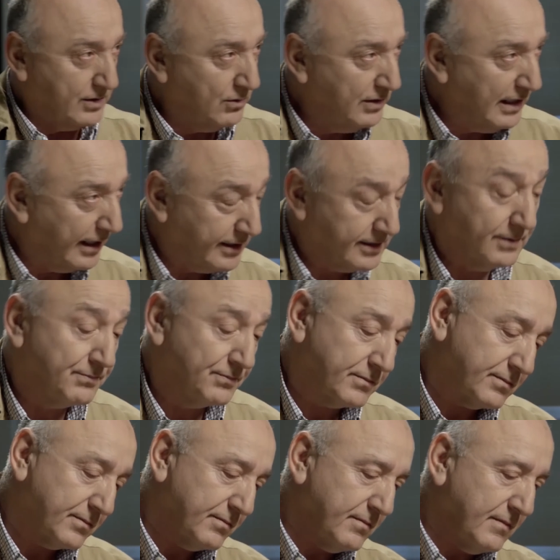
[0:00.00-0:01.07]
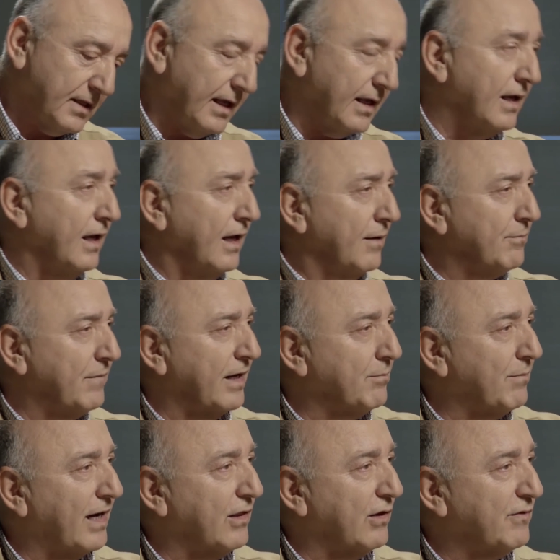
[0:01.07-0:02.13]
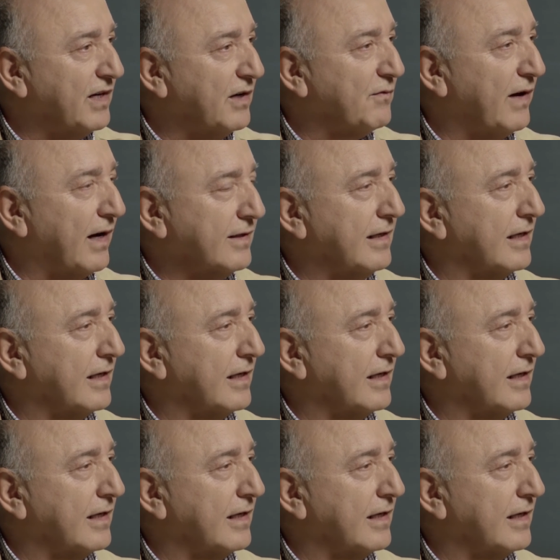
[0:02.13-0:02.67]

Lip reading: Sunnites. And by the very fact